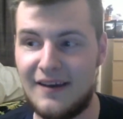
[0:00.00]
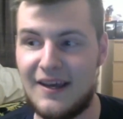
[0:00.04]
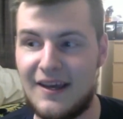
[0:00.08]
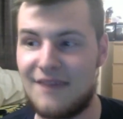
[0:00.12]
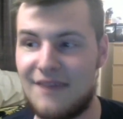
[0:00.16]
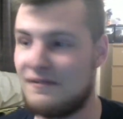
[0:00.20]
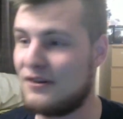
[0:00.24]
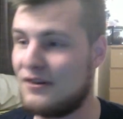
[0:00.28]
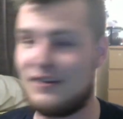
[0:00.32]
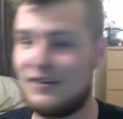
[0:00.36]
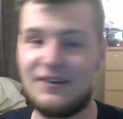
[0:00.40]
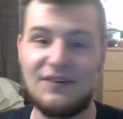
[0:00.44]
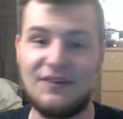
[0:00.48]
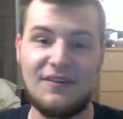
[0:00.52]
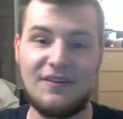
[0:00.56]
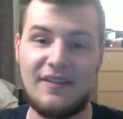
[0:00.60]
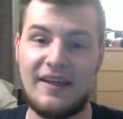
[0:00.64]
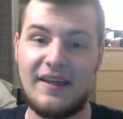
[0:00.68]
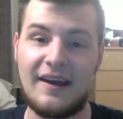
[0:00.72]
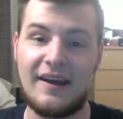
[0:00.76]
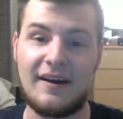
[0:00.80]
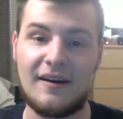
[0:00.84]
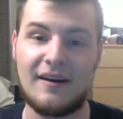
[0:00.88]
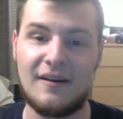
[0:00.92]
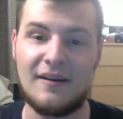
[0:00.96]
if it's still
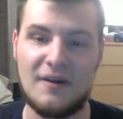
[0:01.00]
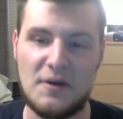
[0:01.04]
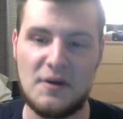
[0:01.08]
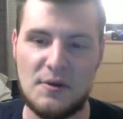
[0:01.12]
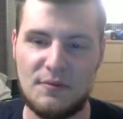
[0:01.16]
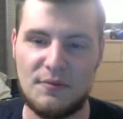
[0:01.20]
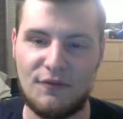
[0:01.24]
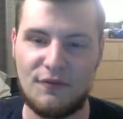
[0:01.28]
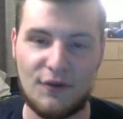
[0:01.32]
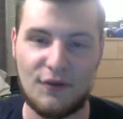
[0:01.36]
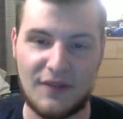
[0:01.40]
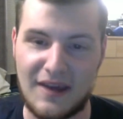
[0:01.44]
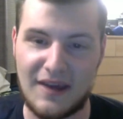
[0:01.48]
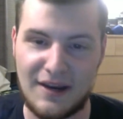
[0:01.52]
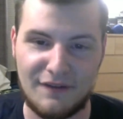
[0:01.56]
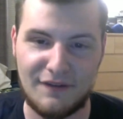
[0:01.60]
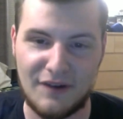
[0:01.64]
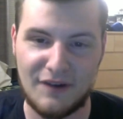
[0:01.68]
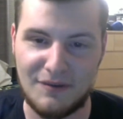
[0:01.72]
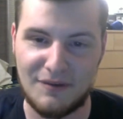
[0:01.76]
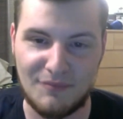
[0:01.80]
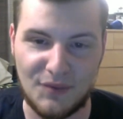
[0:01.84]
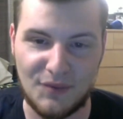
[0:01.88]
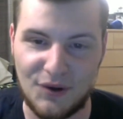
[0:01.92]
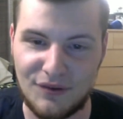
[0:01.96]
there, before the
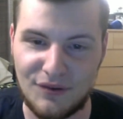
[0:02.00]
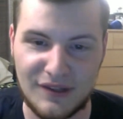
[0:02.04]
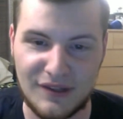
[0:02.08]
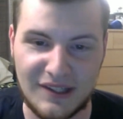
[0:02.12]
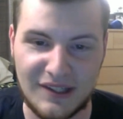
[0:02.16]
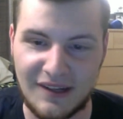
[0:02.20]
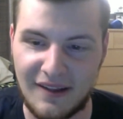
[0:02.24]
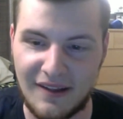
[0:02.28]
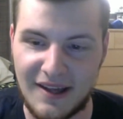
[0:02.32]
NFL moves it to,